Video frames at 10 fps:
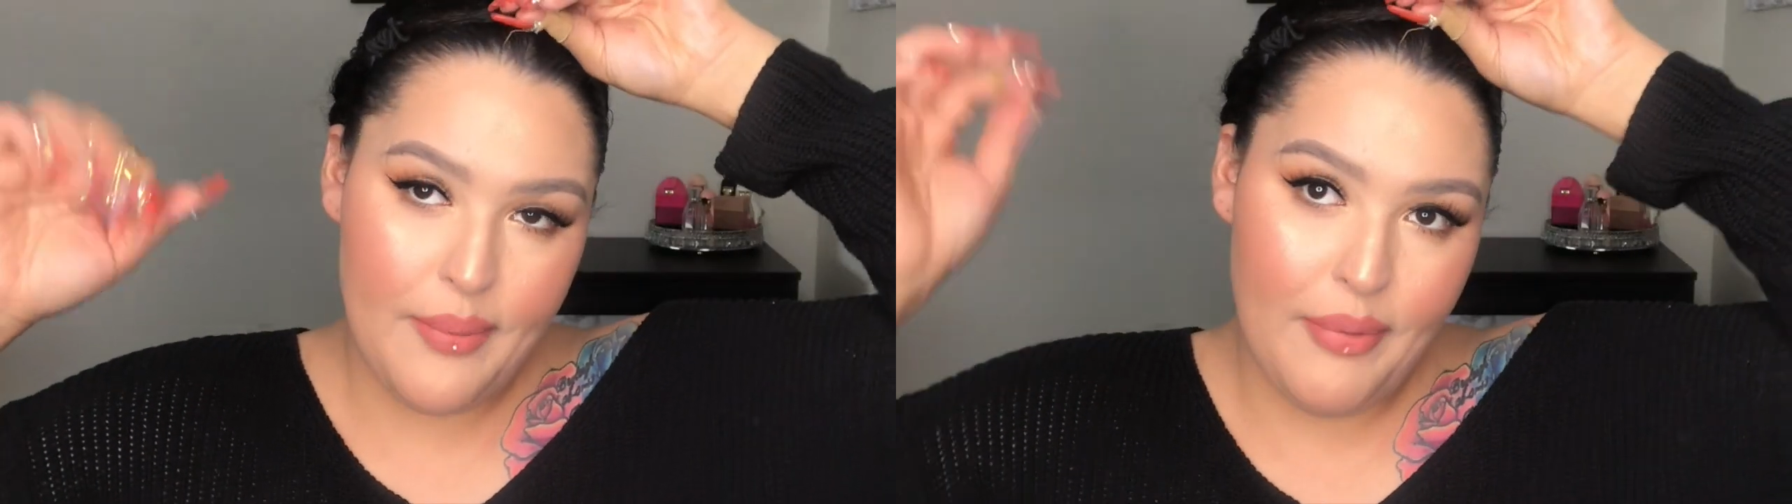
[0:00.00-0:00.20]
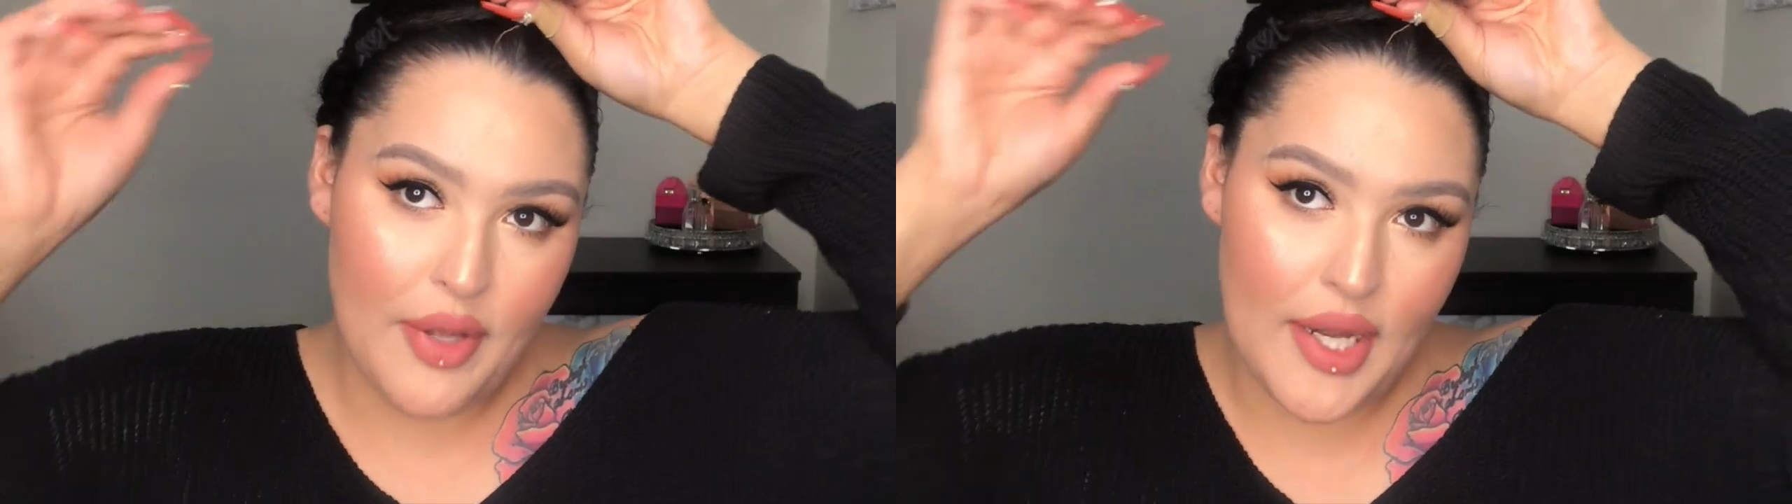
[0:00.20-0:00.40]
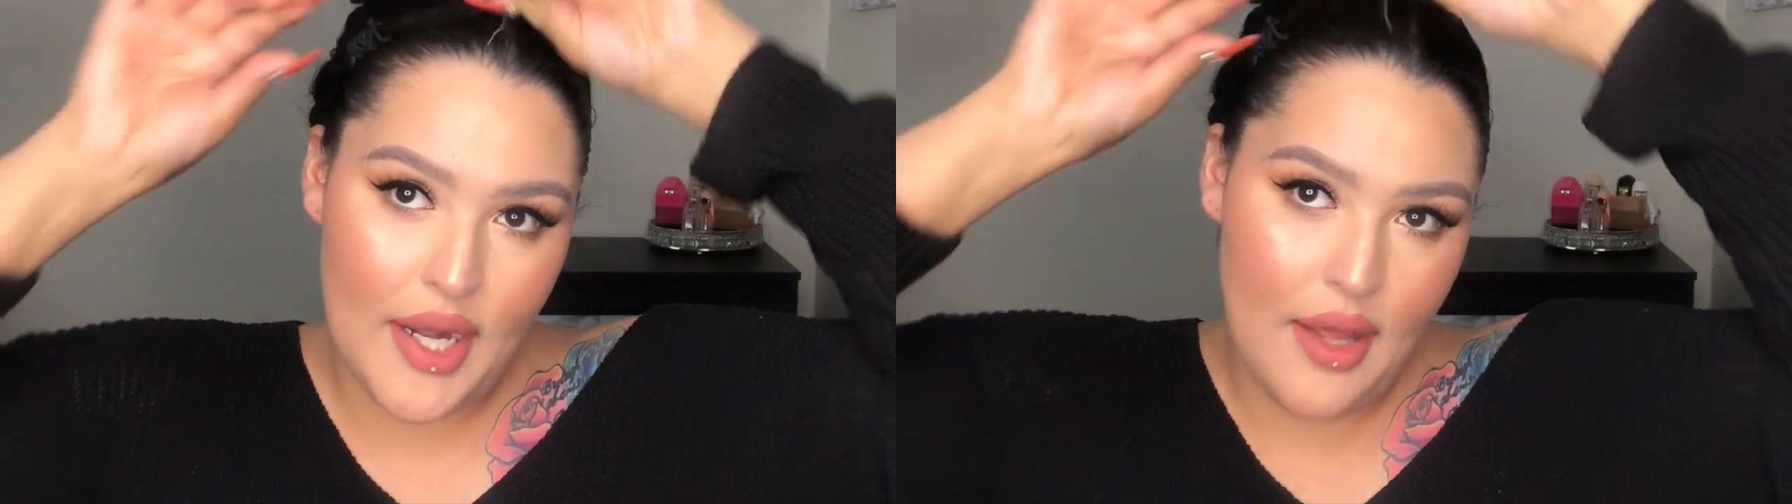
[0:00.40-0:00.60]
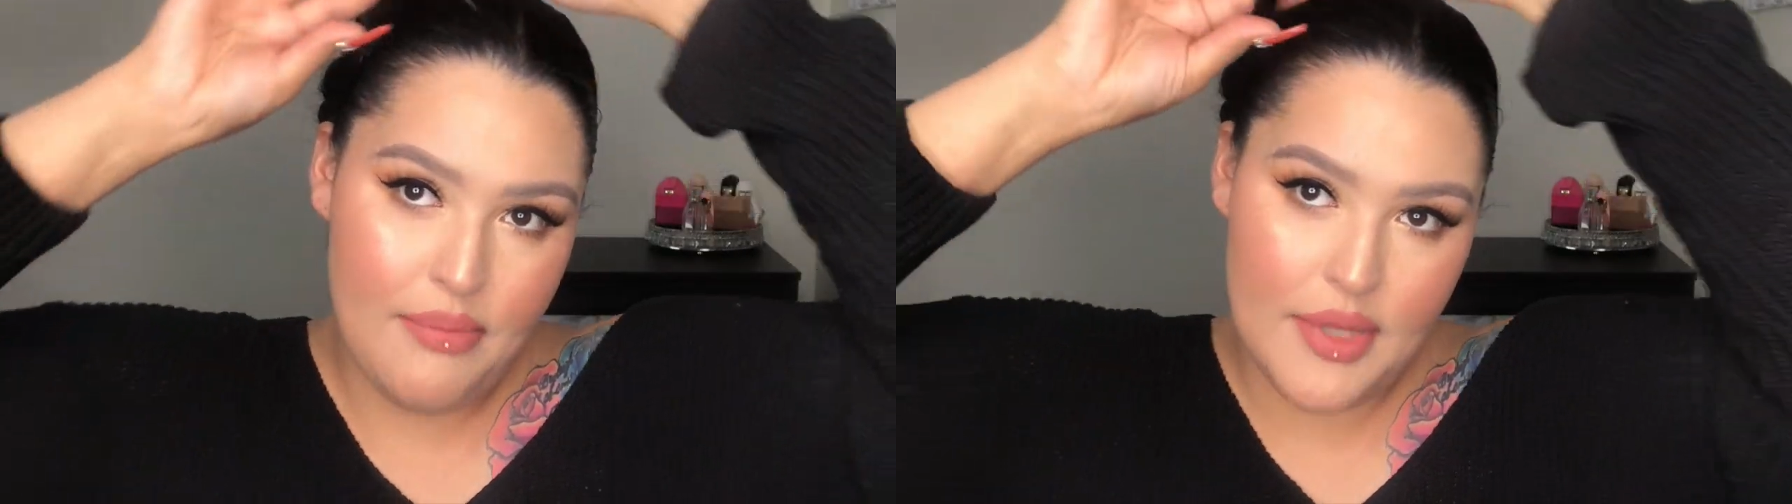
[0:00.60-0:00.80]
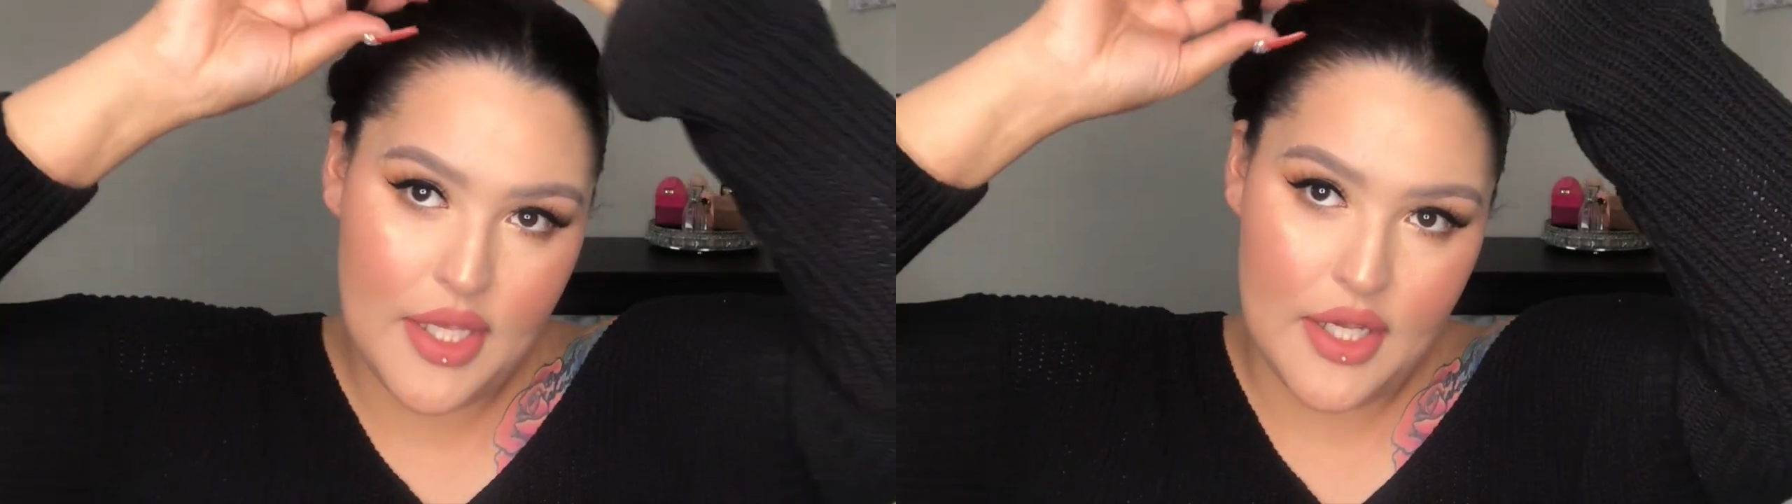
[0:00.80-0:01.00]
put it
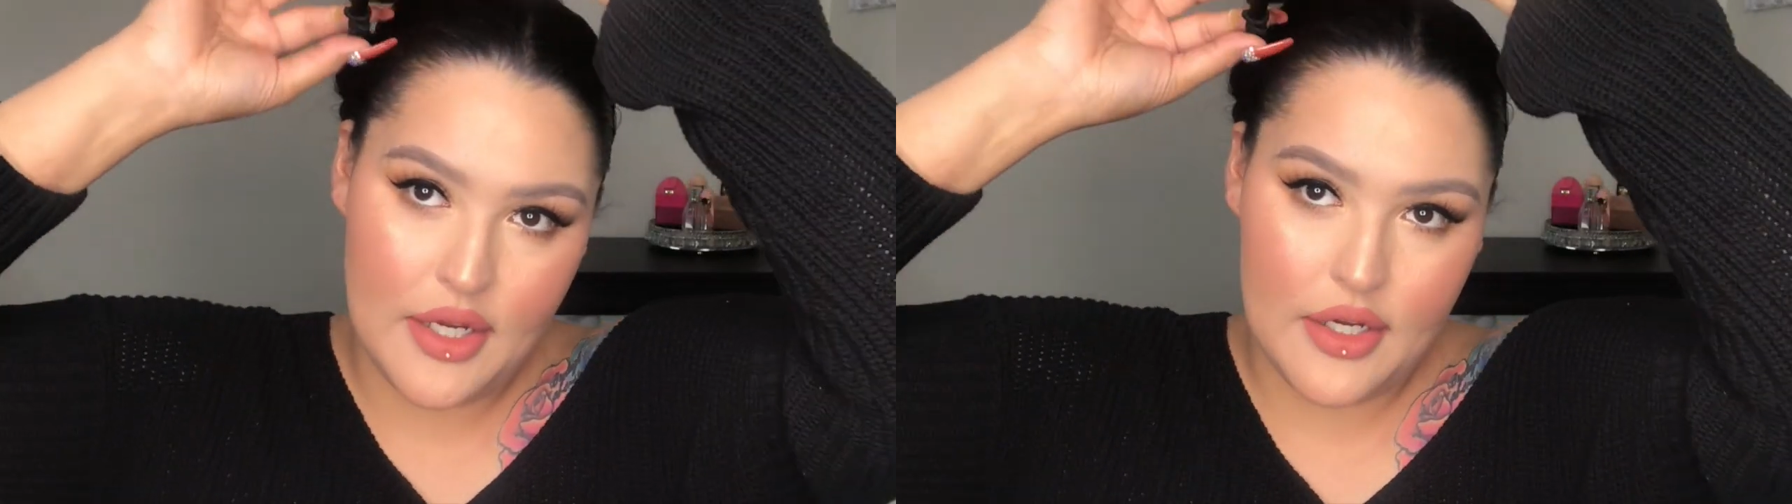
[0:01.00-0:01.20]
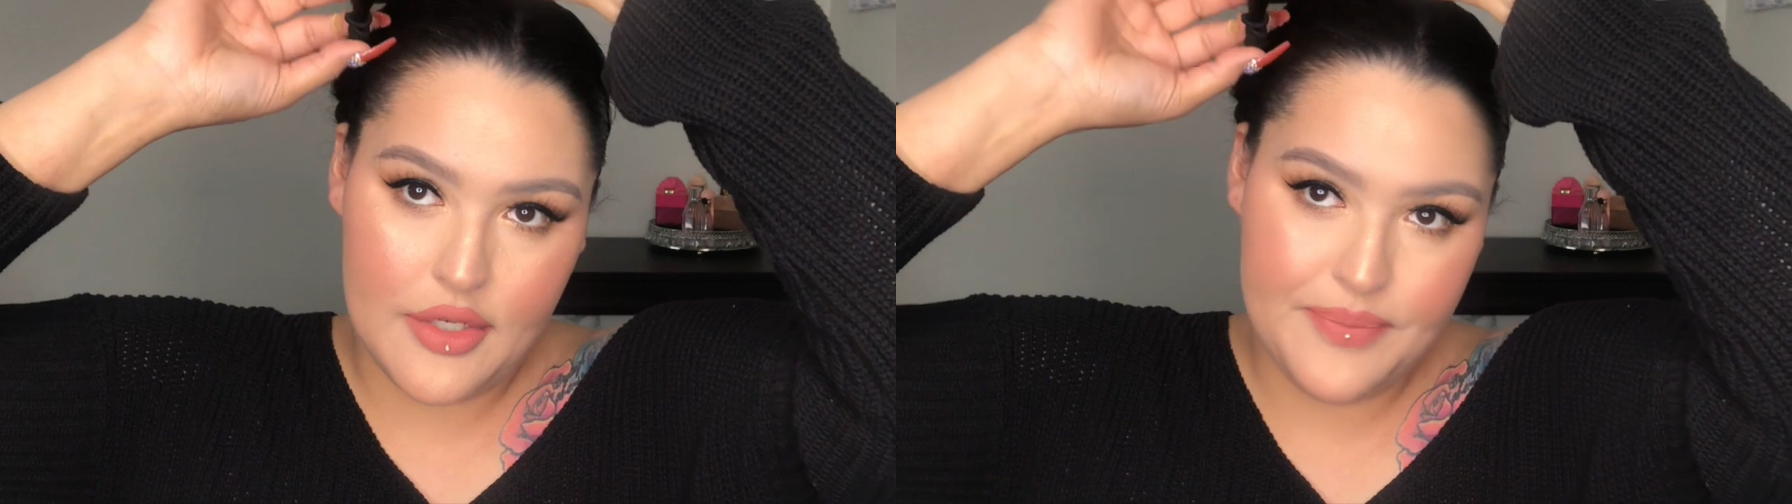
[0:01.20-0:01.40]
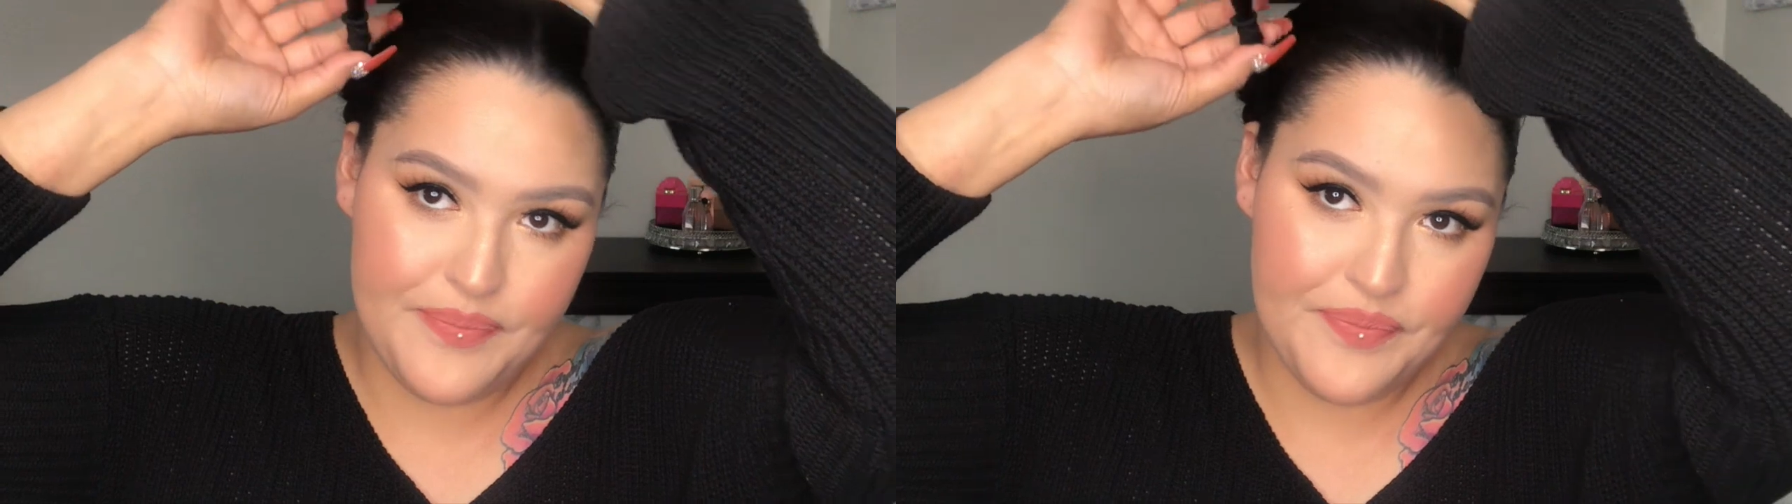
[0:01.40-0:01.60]
up here.